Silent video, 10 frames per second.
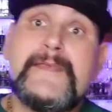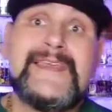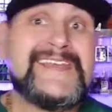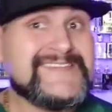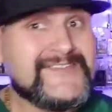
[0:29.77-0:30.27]

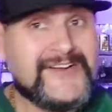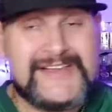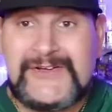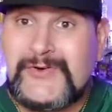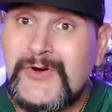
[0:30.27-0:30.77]
It's starting
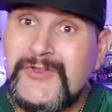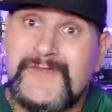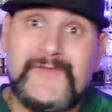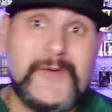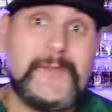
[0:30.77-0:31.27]
to get cooler.
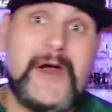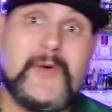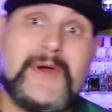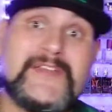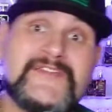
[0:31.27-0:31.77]
Football
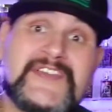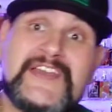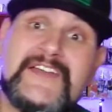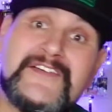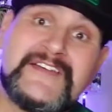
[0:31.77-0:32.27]
weather's
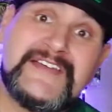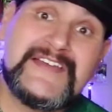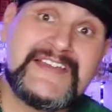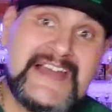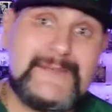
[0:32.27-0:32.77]
here.
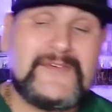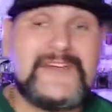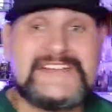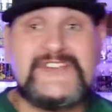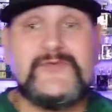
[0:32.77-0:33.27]
Got my
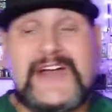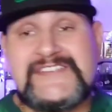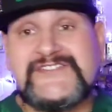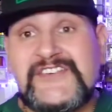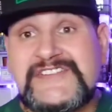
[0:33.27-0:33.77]
Reggie
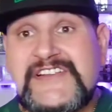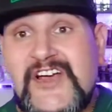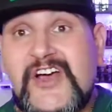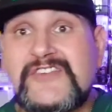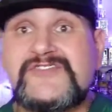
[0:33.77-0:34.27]
White jersey
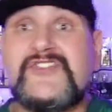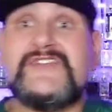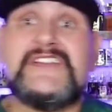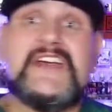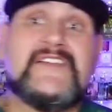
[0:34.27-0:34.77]
on,
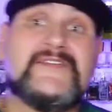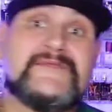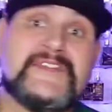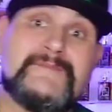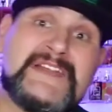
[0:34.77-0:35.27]
showing
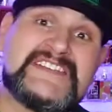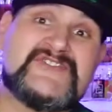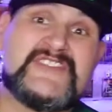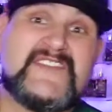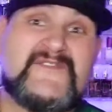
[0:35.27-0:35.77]
love the
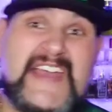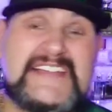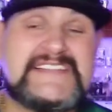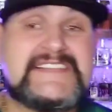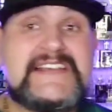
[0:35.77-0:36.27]
Minister of
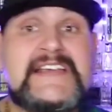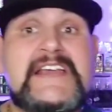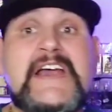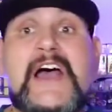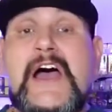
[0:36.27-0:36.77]
Defense.
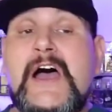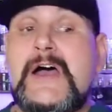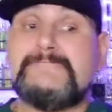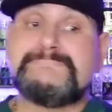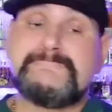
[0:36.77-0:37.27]

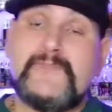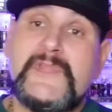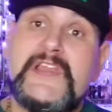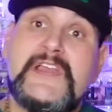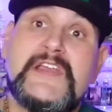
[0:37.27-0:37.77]
Um,
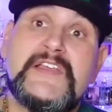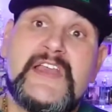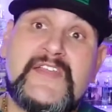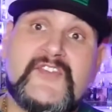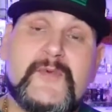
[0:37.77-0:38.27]

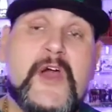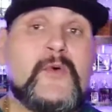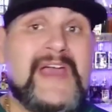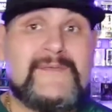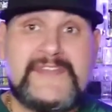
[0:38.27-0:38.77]
and tomorrow
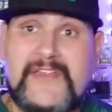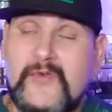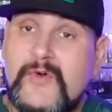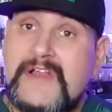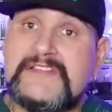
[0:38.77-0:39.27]
we'll have another
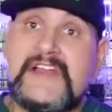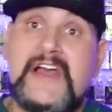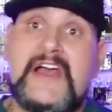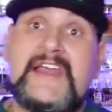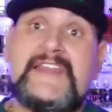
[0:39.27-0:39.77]
one.
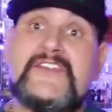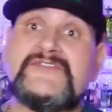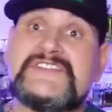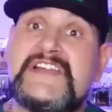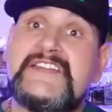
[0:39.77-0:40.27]
Uh, and then on
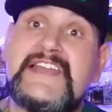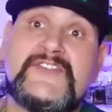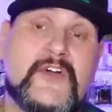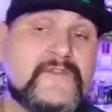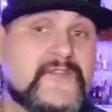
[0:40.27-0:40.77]
Sunday,
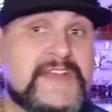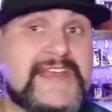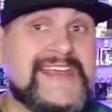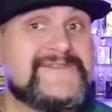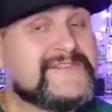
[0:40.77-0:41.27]
don't
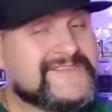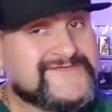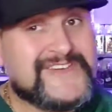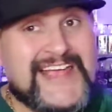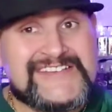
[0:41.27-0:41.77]
forget,
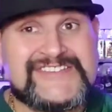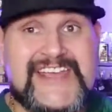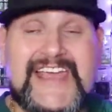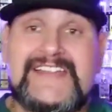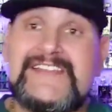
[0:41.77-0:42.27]
Frag
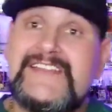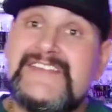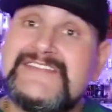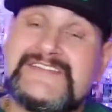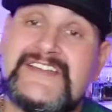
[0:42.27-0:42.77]
Chat,
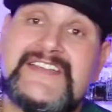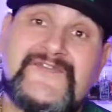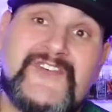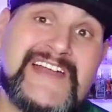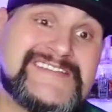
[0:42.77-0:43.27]
Sunday
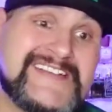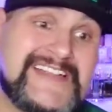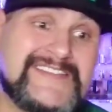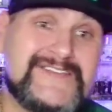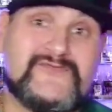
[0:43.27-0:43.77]
Frag
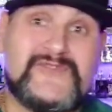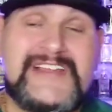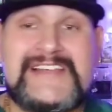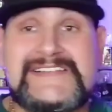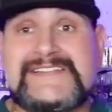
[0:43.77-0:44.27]
Chat, the
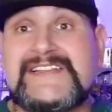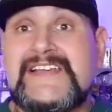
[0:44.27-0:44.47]
realest,